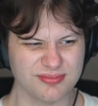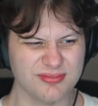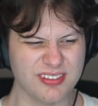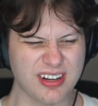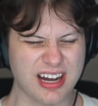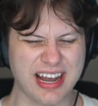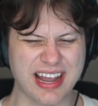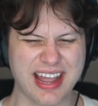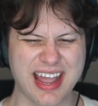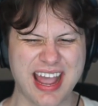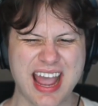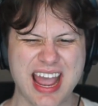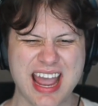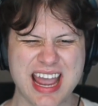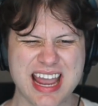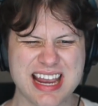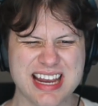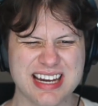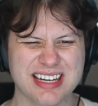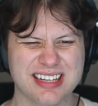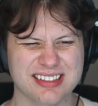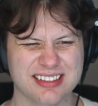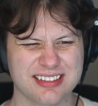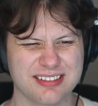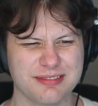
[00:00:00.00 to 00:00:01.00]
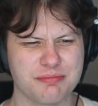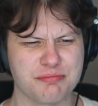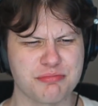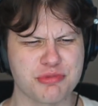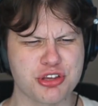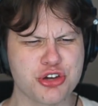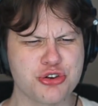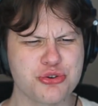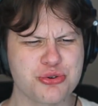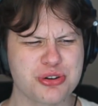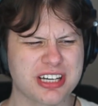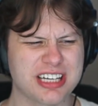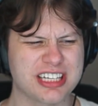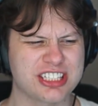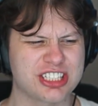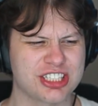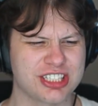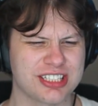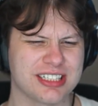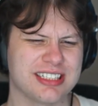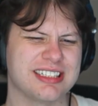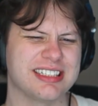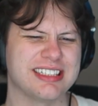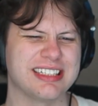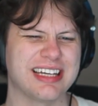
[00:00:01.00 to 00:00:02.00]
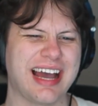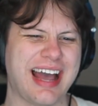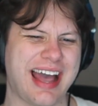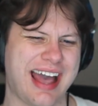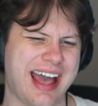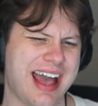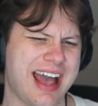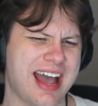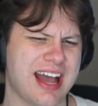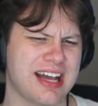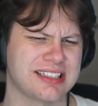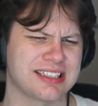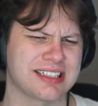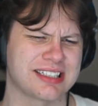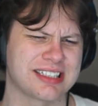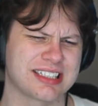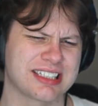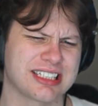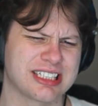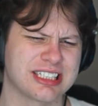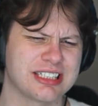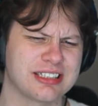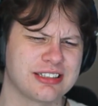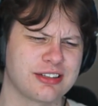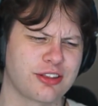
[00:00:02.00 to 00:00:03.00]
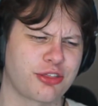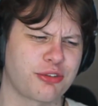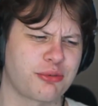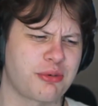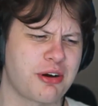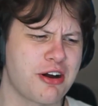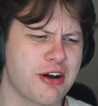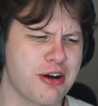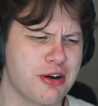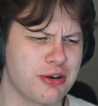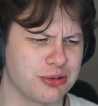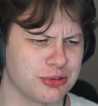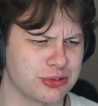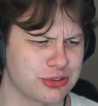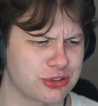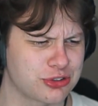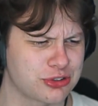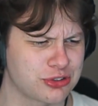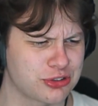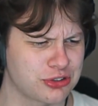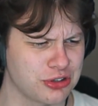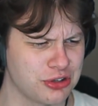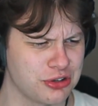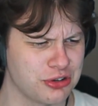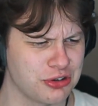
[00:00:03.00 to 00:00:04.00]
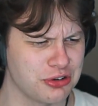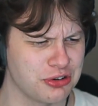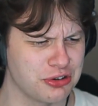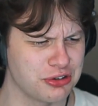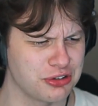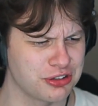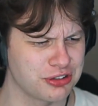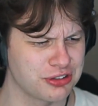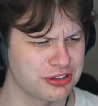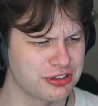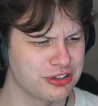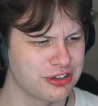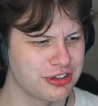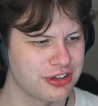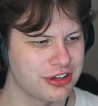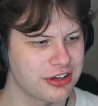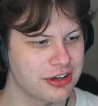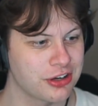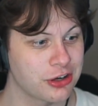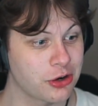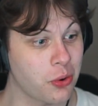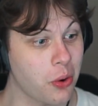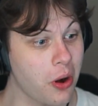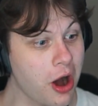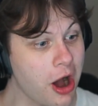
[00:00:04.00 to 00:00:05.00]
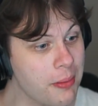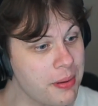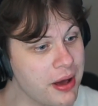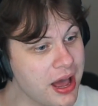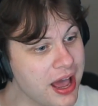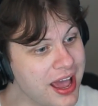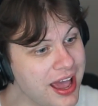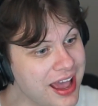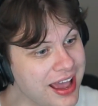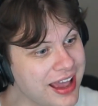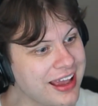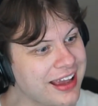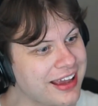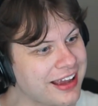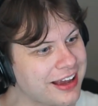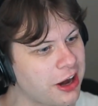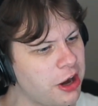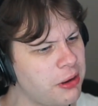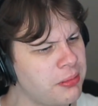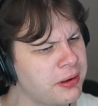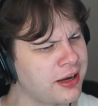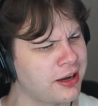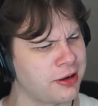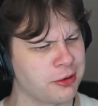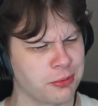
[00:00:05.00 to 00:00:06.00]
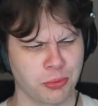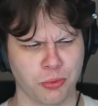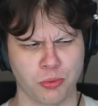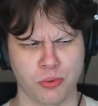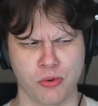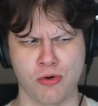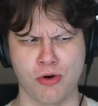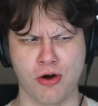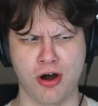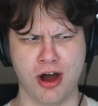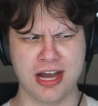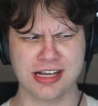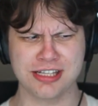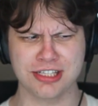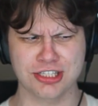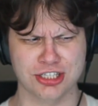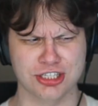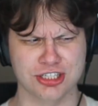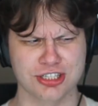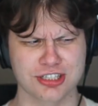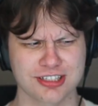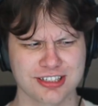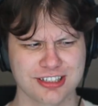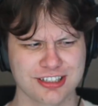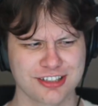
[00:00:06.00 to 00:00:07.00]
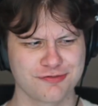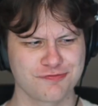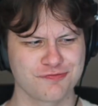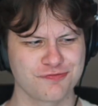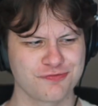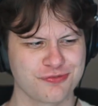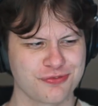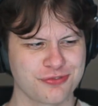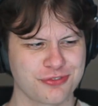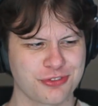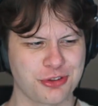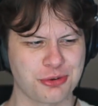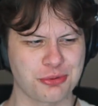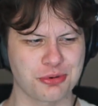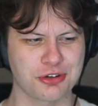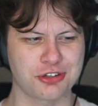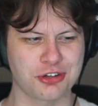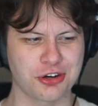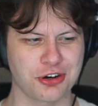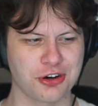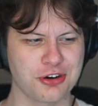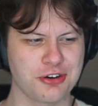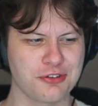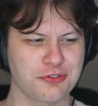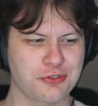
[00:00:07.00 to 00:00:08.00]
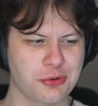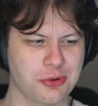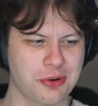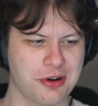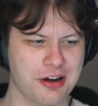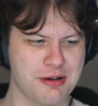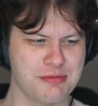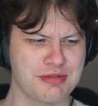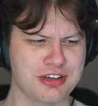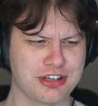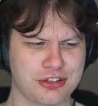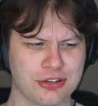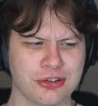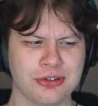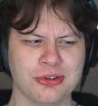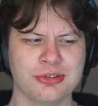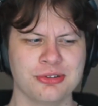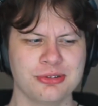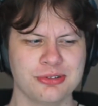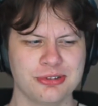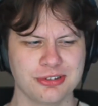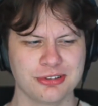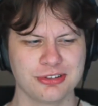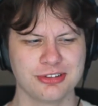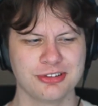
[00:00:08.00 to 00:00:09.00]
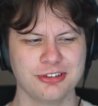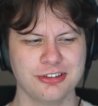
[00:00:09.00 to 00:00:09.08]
I hate mucusy ass throats, dude. Kwabe! Oh my god, what? The return of Kwabe 2?